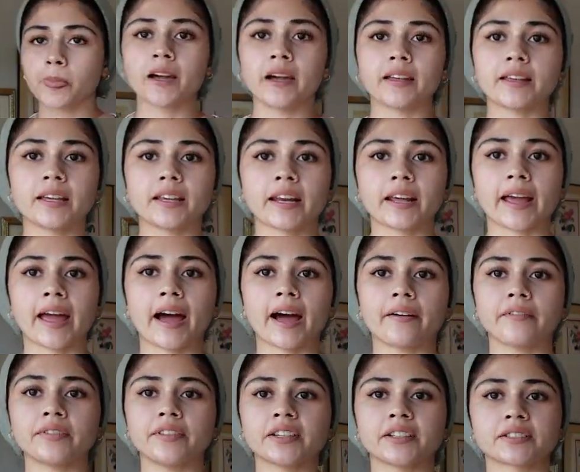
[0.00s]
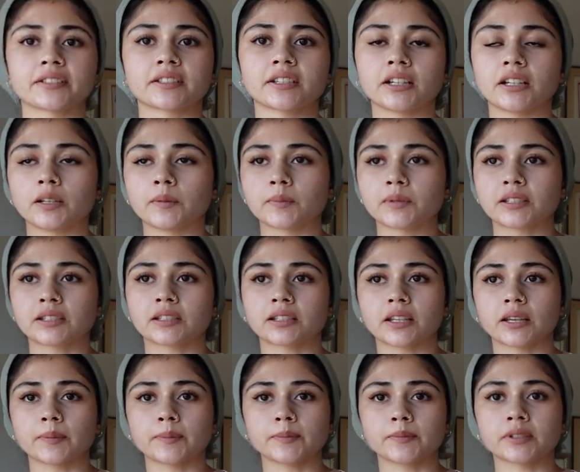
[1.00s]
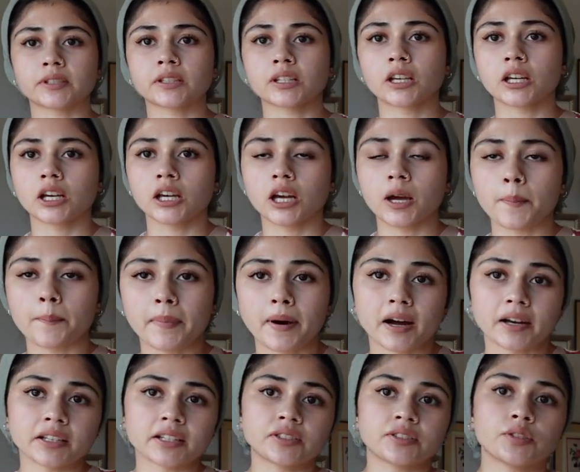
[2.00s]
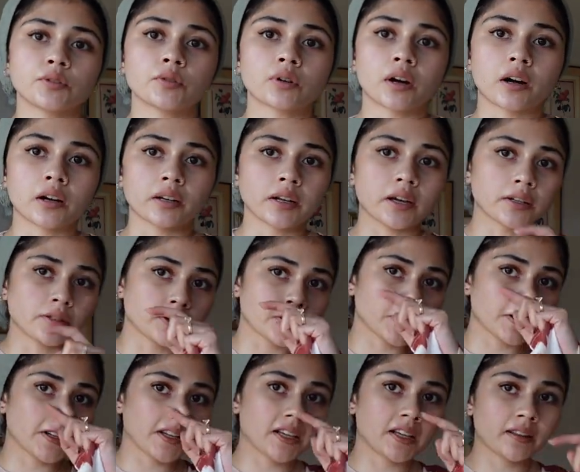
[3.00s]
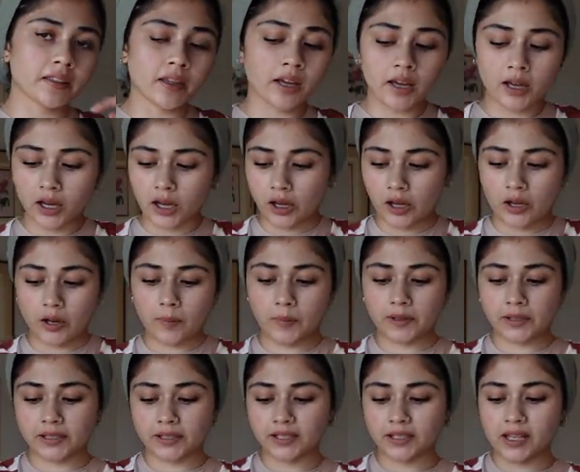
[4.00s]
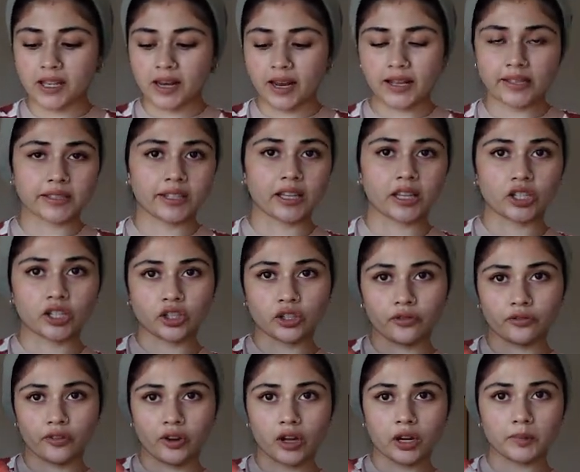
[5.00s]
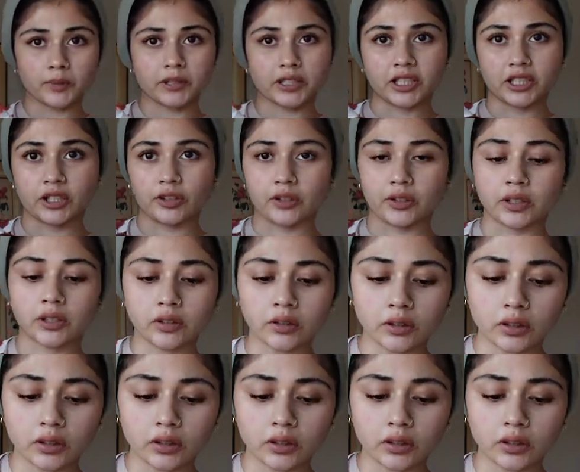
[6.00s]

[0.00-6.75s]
Again, I have this um, Skims bodysuit on underneath, um, and this is a nice like chiffon material.